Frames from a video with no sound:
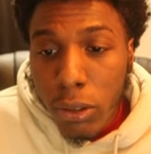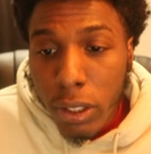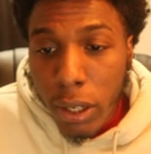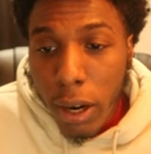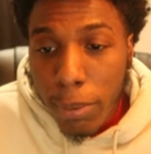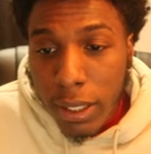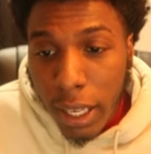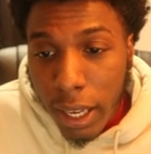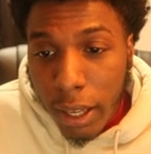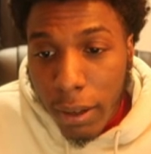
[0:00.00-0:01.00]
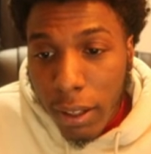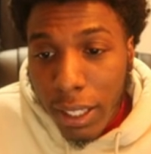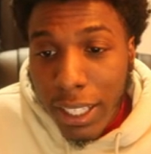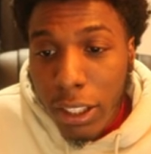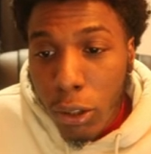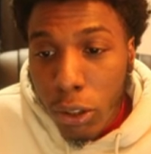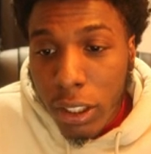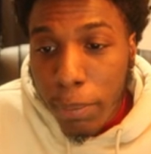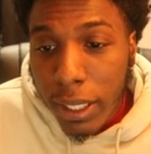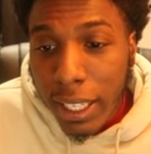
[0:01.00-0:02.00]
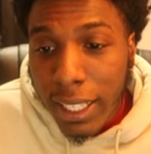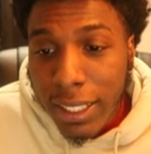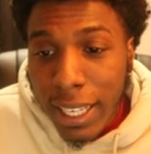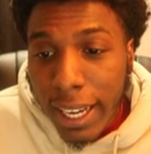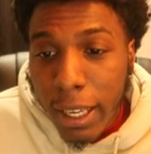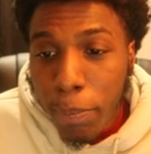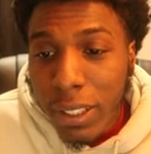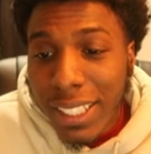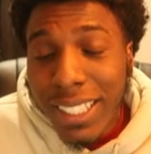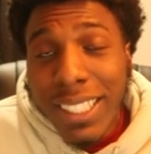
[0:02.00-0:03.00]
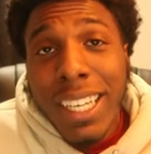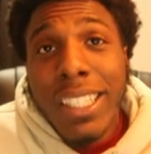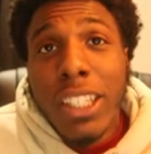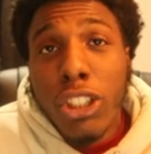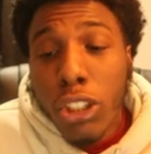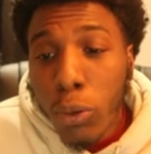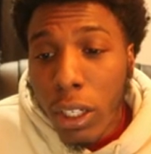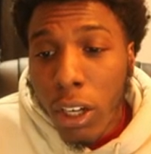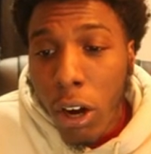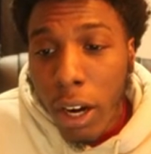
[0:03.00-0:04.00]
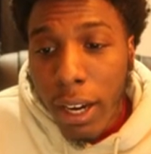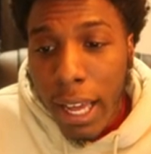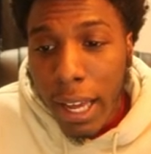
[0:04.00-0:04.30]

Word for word: You see what I'm saying? He used to be, his second position is a shooting guard